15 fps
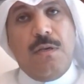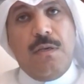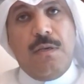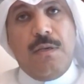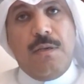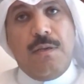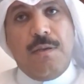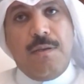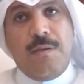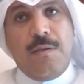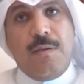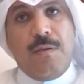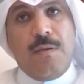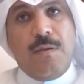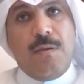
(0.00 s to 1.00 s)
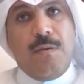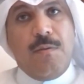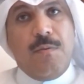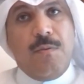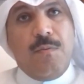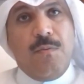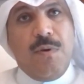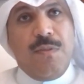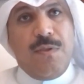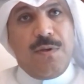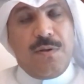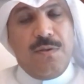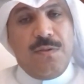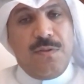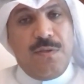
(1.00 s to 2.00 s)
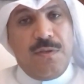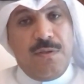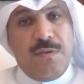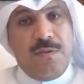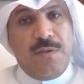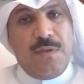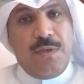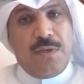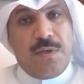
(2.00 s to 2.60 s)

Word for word: uh, whether in the